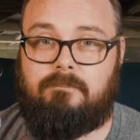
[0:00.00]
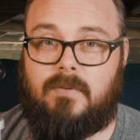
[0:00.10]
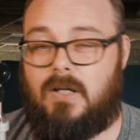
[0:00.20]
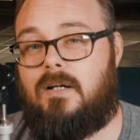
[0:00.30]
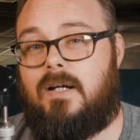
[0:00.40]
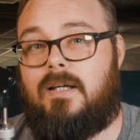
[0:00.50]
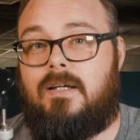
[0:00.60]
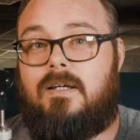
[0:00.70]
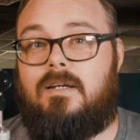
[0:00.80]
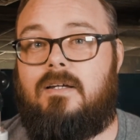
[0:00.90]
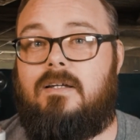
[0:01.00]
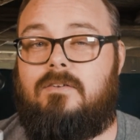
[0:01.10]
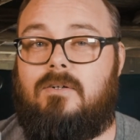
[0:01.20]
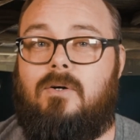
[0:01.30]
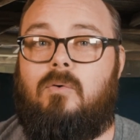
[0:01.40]
All right.
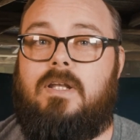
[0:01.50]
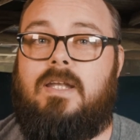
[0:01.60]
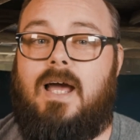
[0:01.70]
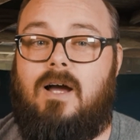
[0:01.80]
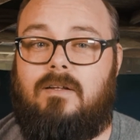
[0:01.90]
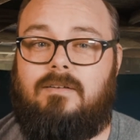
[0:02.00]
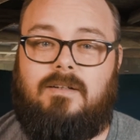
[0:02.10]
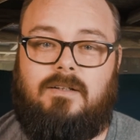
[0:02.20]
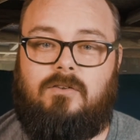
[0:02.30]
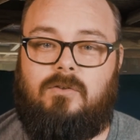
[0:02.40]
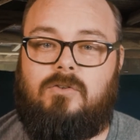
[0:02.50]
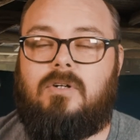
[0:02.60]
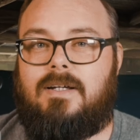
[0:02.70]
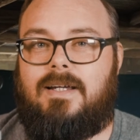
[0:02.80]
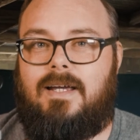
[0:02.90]
So now let's get into
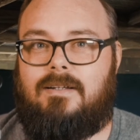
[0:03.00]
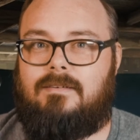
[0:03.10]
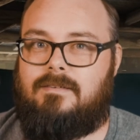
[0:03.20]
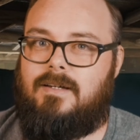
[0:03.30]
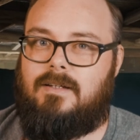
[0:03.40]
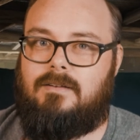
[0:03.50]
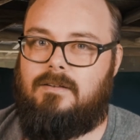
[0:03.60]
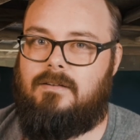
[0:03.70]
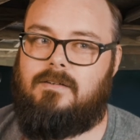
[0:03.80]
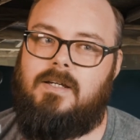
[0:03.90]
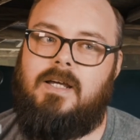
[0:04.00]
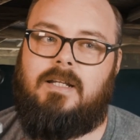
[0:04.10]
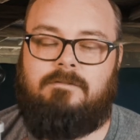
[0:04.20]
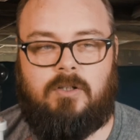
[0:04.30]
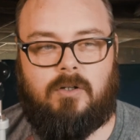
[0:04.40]
truncating silence. If
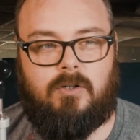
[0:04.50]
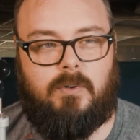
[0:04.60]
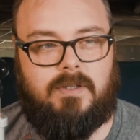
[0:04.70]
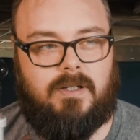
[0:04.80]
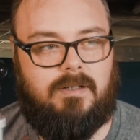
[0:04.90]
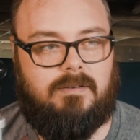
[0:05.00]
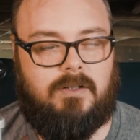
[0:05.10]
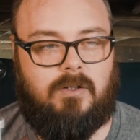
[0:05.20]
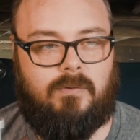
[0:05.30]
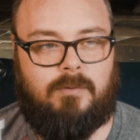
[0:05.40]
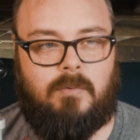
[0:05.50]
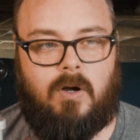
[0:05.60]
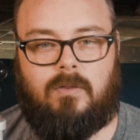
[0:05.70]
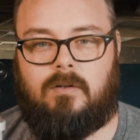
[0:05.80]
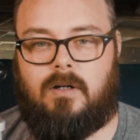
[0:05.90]
you don't know what that is, I know some
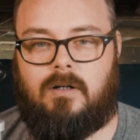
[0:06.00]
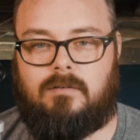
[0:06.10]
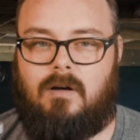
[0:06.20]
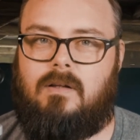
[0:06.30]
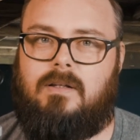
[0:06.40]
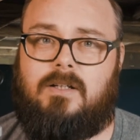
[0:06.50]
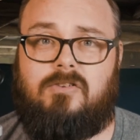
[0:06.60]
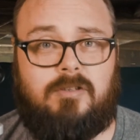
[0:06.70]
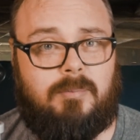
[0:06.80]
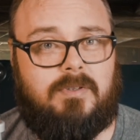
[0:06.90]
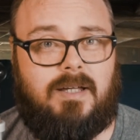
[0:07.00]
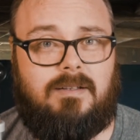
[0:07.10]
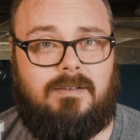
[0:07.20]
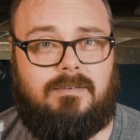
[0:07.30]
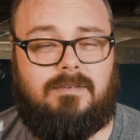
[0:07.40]
other DAWs call it like strip
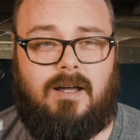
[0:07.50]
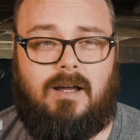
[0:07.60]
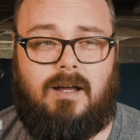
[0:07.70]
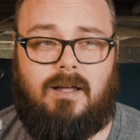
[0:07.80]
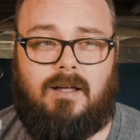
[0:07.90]
silence. I